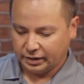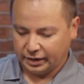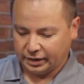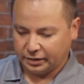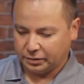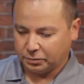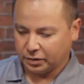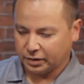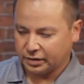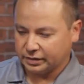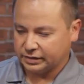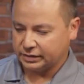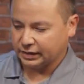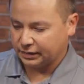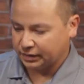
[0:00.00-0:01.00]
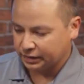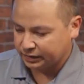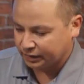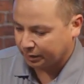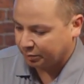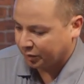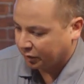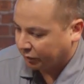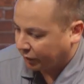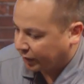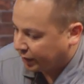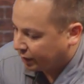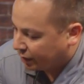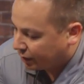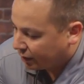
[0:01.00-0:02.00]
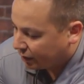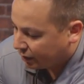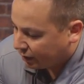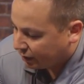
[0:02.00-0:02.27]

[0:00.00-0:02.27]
And we're gonna set this up over here.